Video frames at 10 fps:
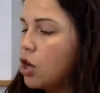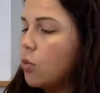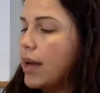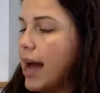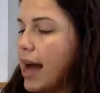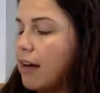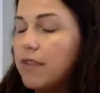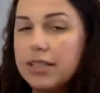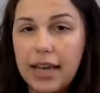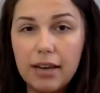We have
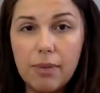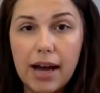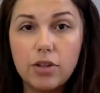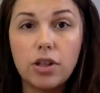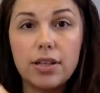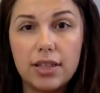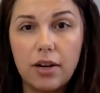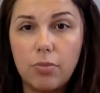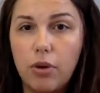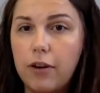the tan patch on the
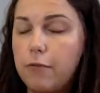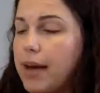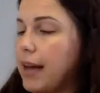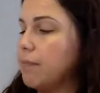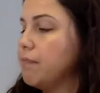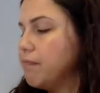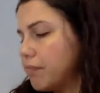center point of pain.